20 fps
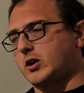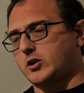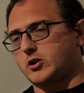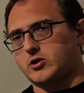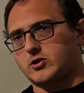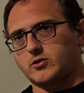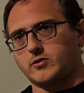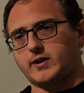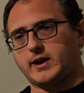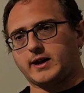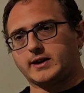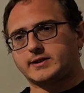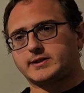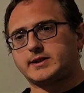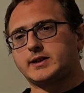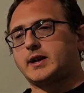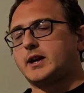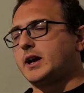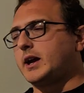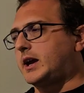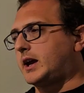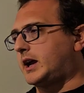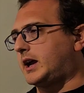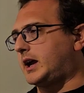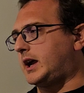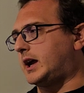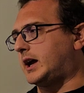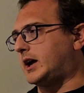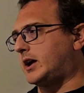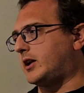Correct.
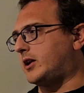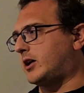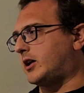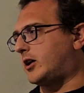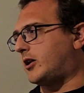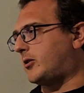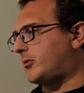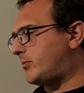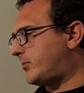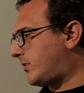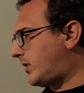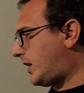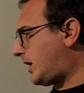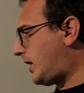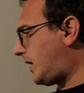And